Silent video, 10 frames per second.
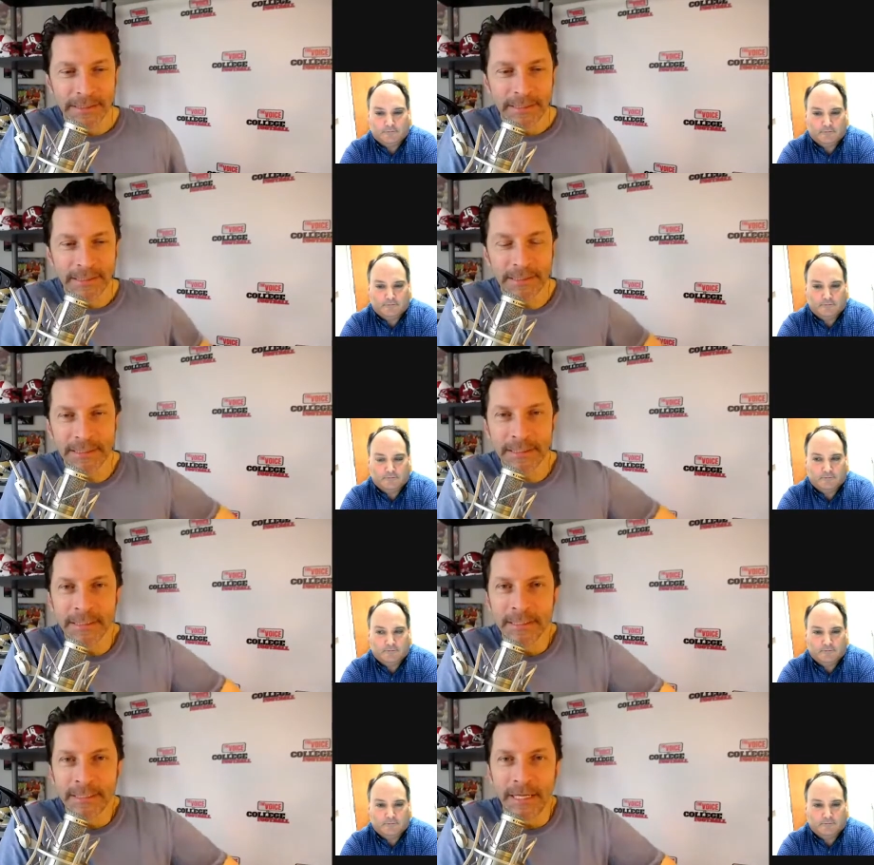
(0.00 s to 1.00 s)
Speaker 1: uh,
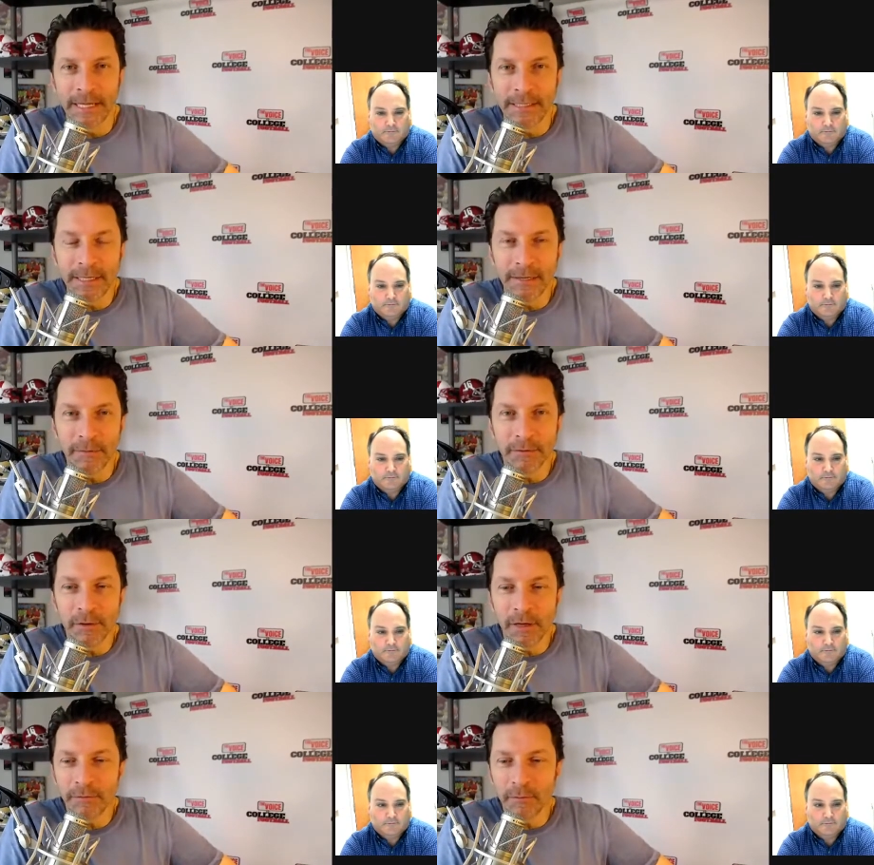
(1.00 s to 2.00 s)
and the N F L
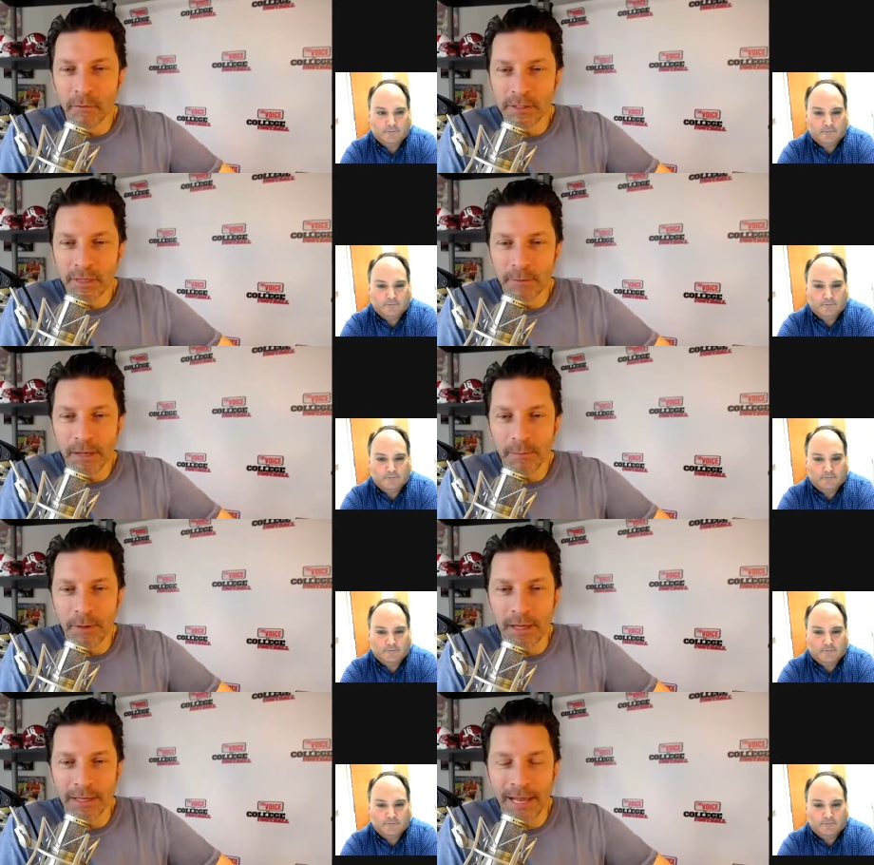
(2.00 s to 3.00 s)
draft, of course, coming
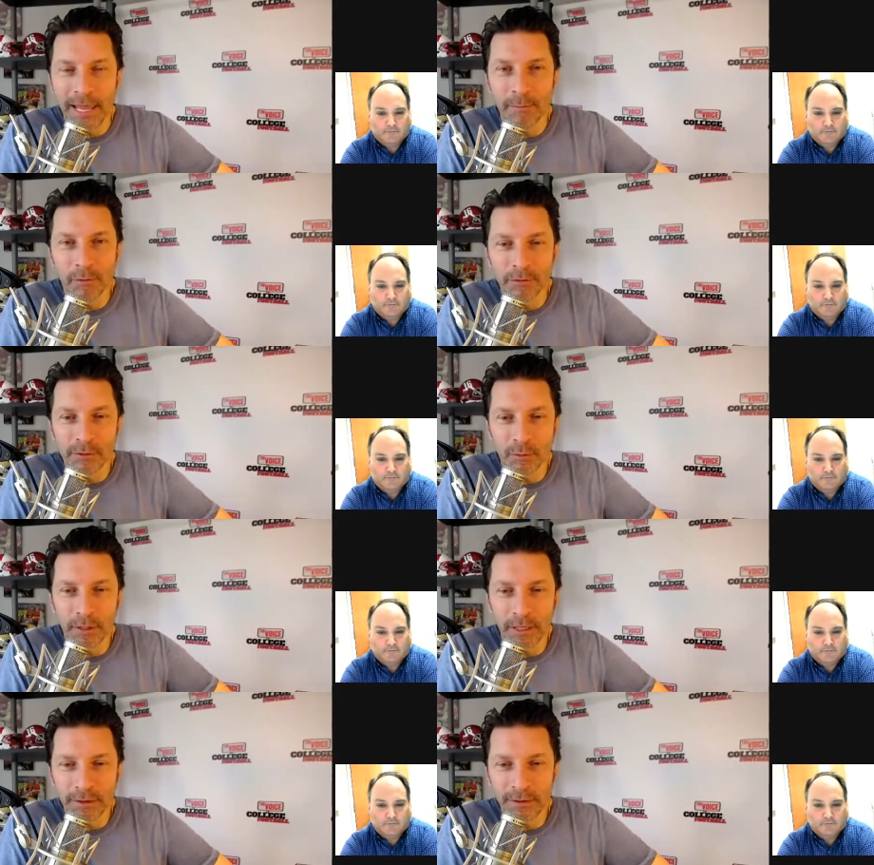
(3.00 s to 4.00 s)
up on April
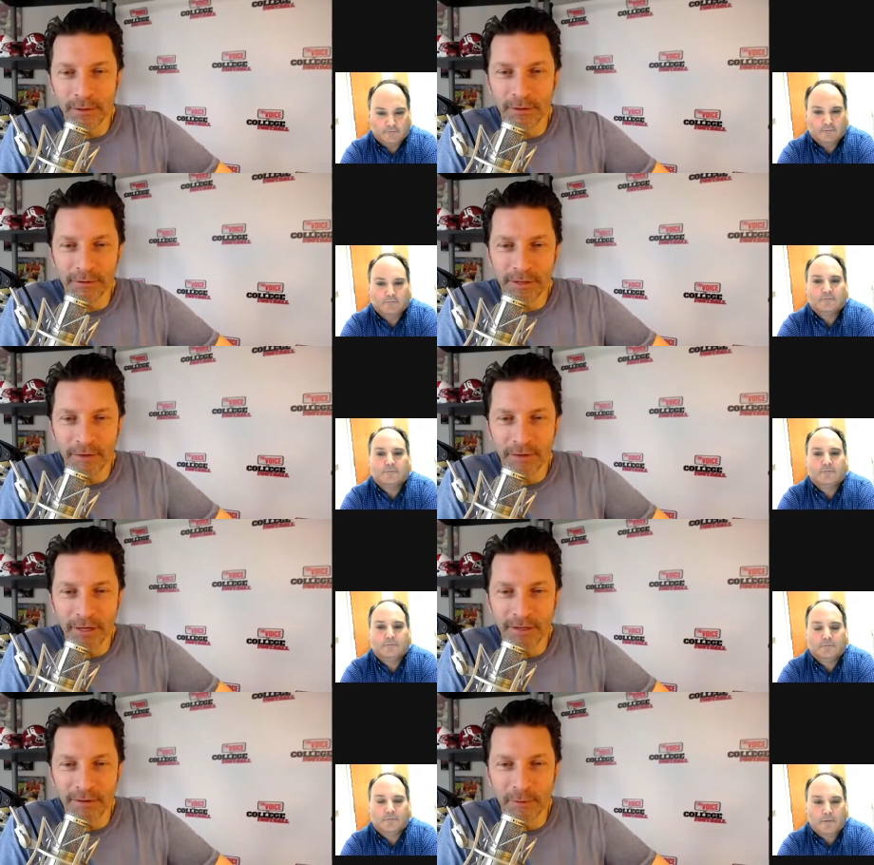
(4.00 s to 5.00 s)
twenty-third.
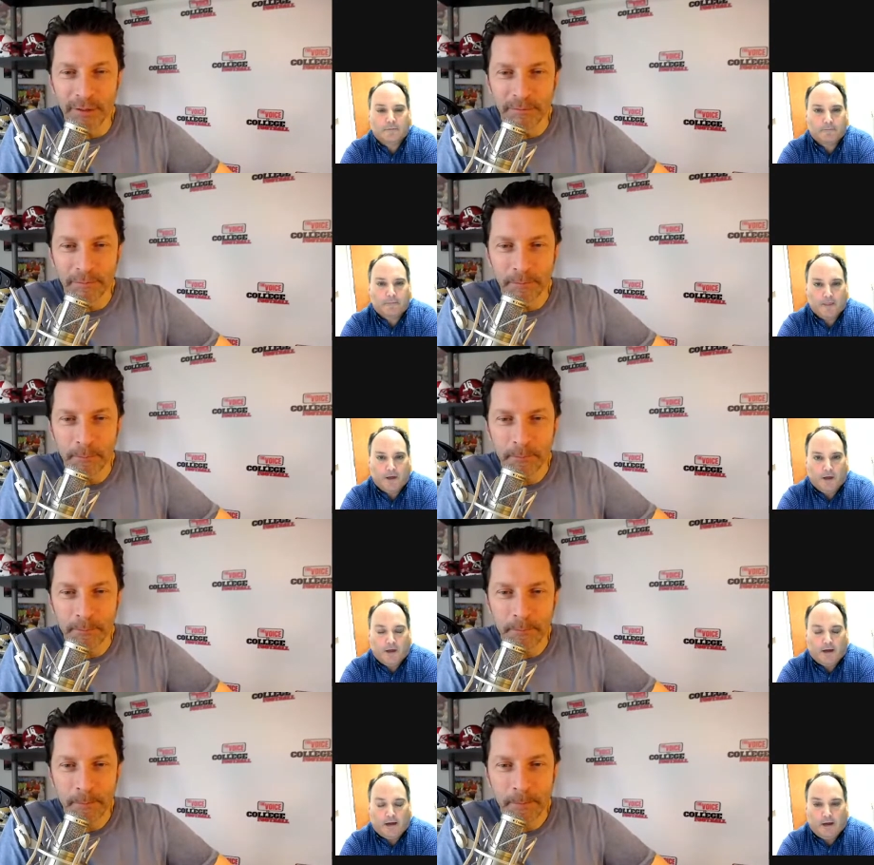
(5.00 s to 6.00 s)
Kevin, how you doing?
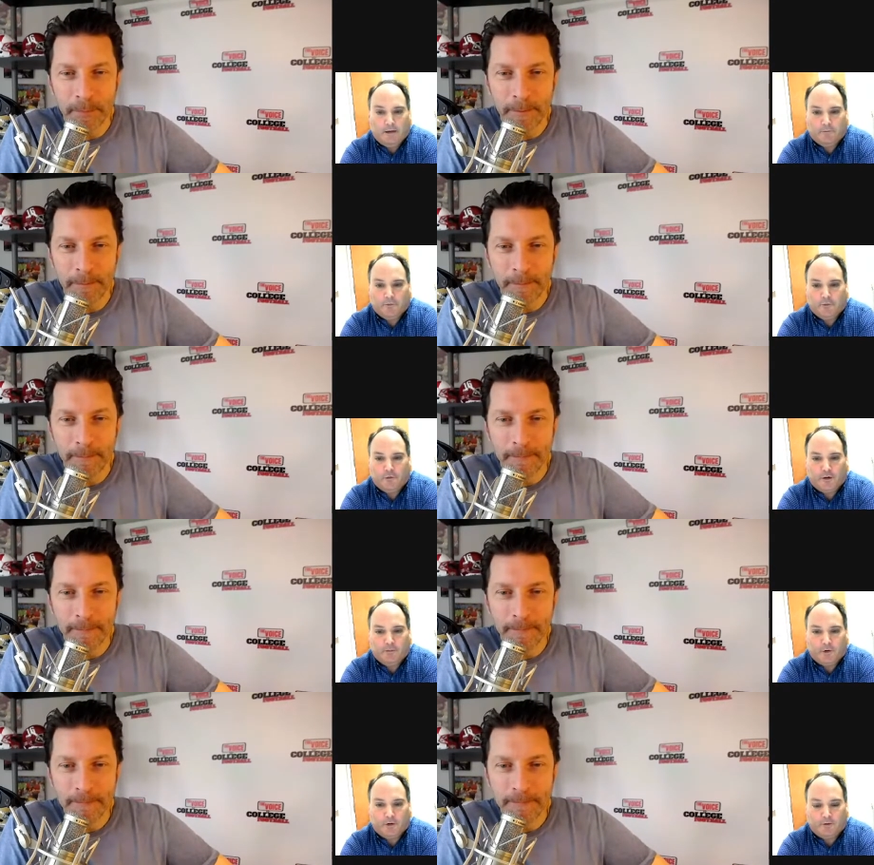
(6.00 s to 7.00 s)
Speaker 2: I'm doing great,
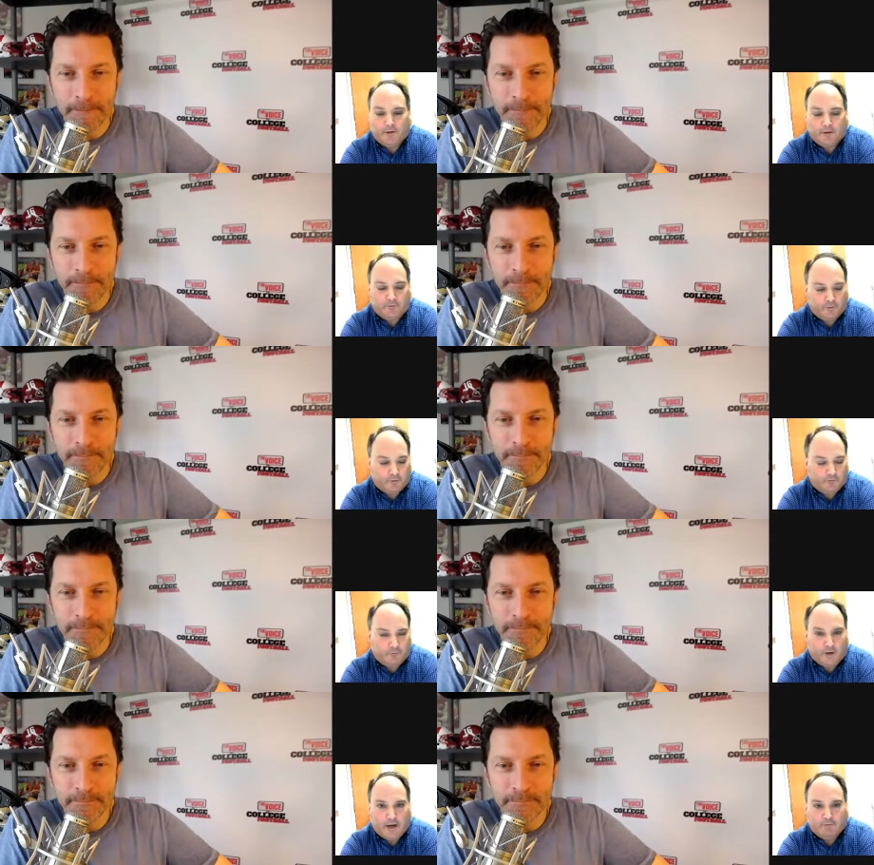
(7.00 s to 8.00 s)
Mark. Thanks for
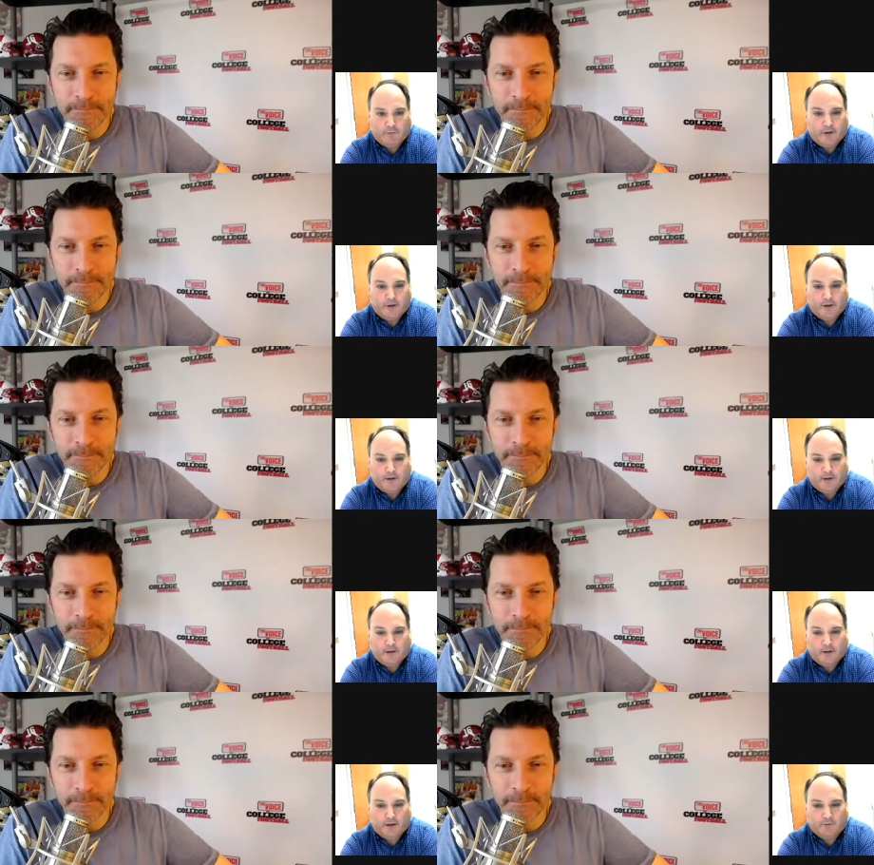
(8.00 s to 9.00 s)
for having me on again.
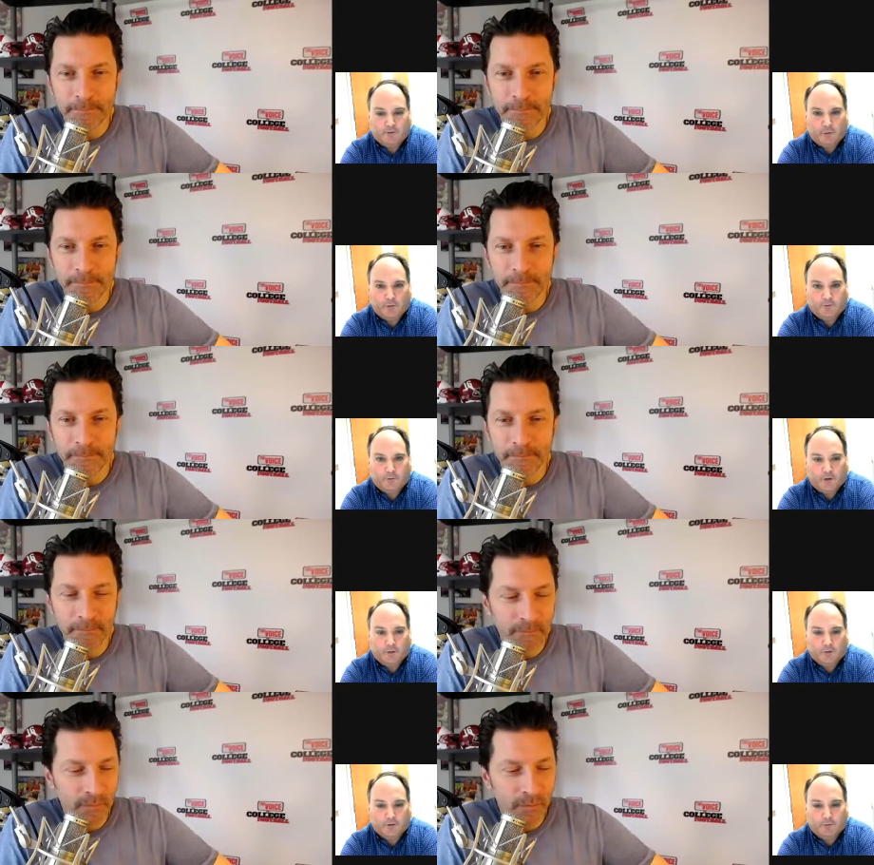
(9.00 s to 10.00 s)
As always, I
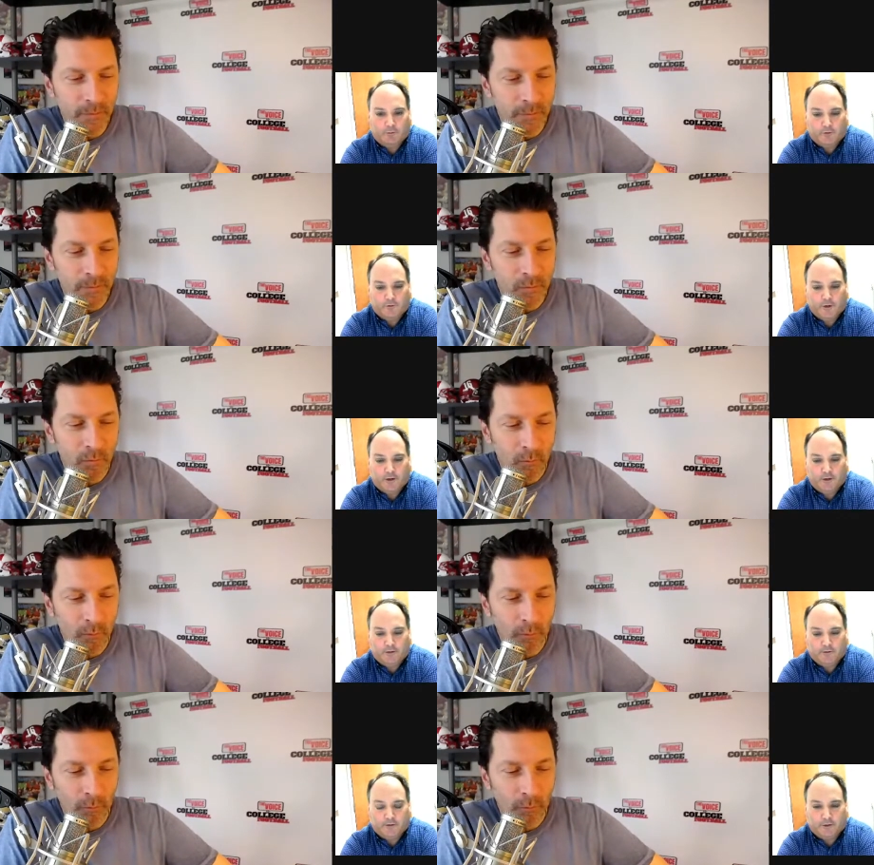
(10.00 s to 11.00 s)
really appreciate
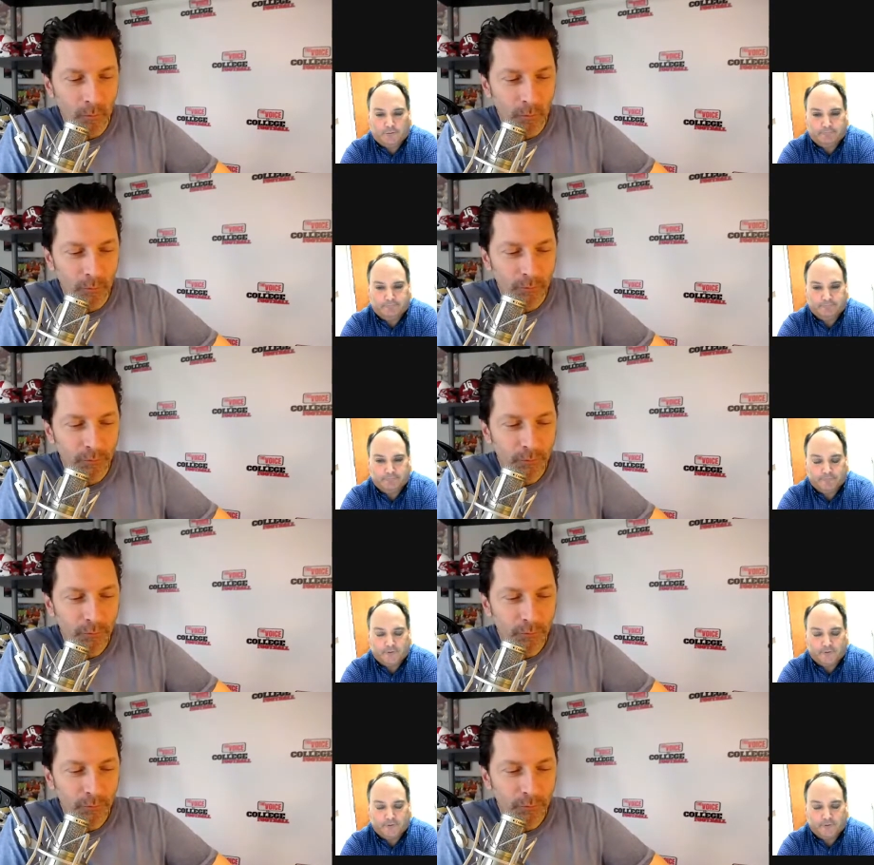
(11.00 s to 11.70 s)
it. Um, you